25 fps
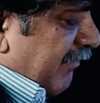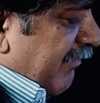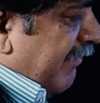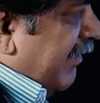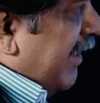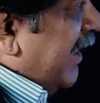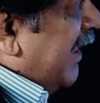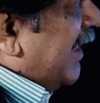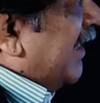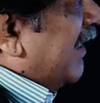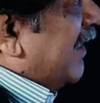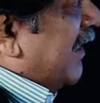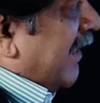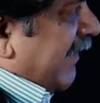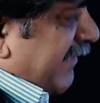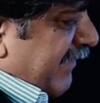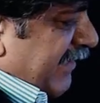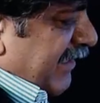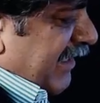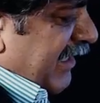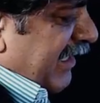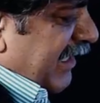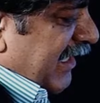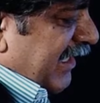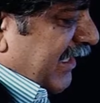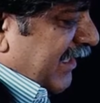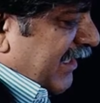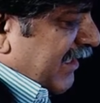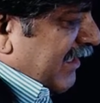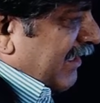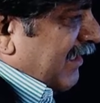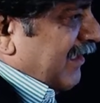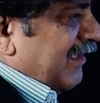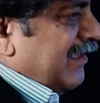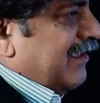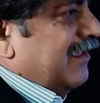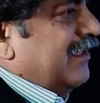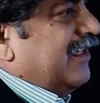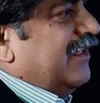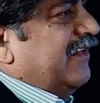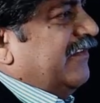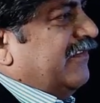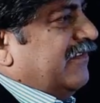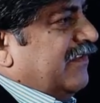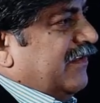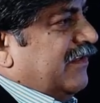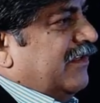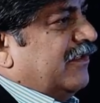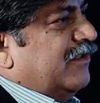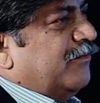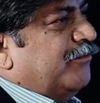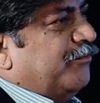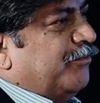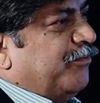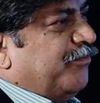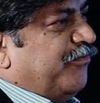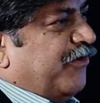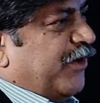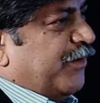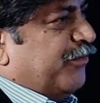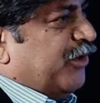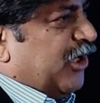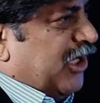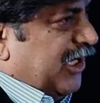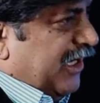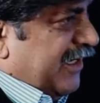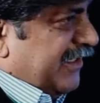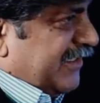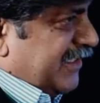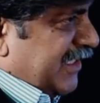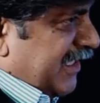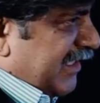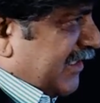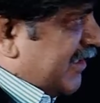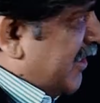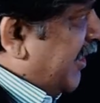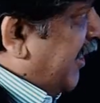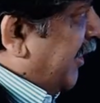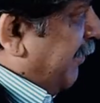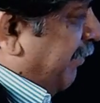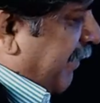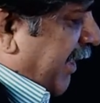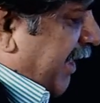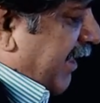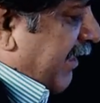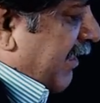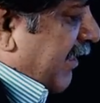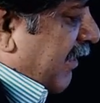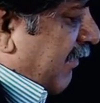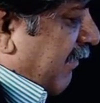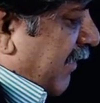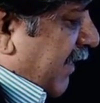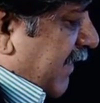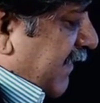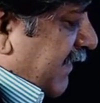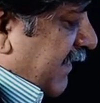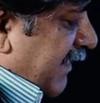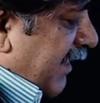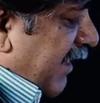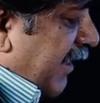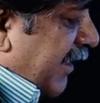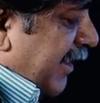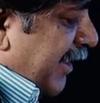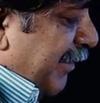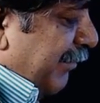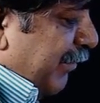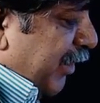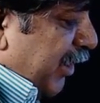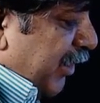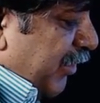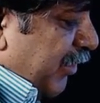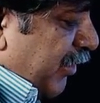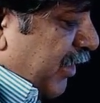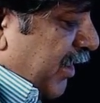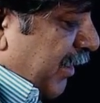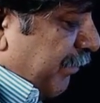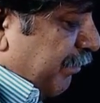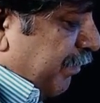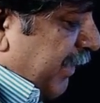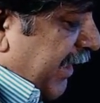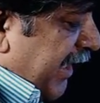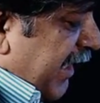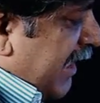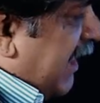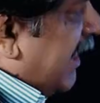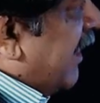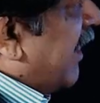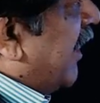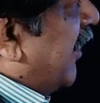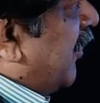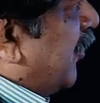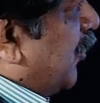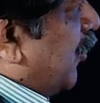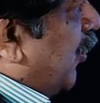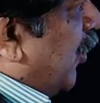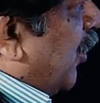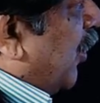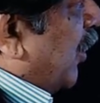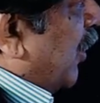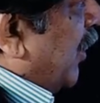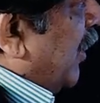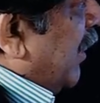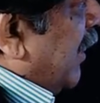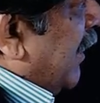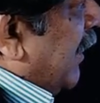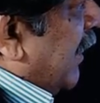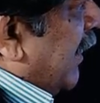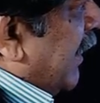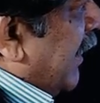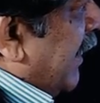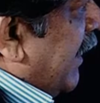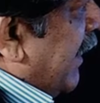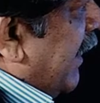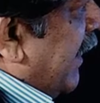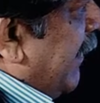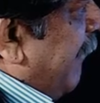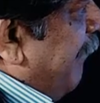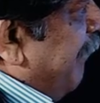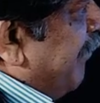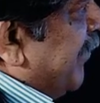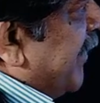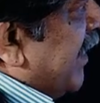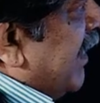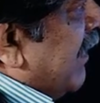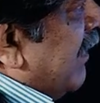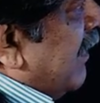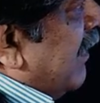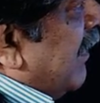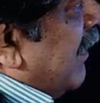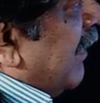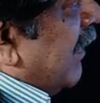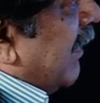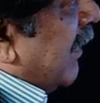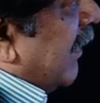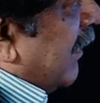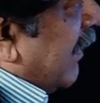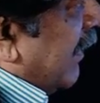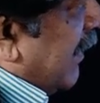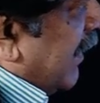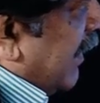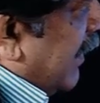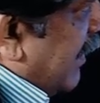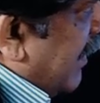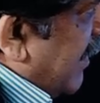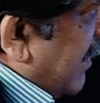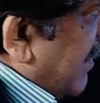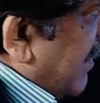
very interestingly this pharmacological treatment was not able to completely restore the, the